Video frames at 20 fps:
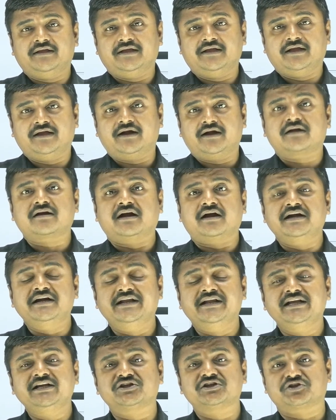a
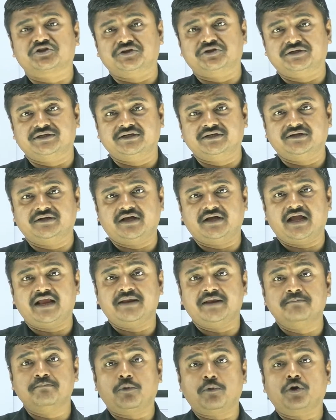condition, an
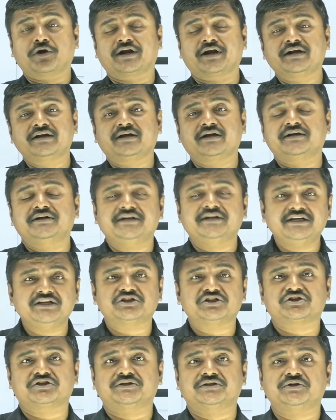important
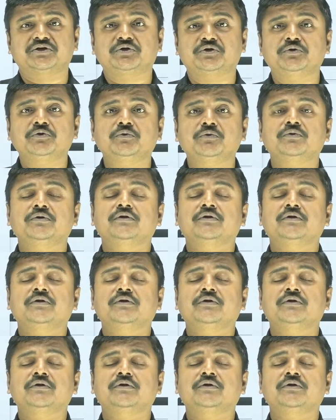condition to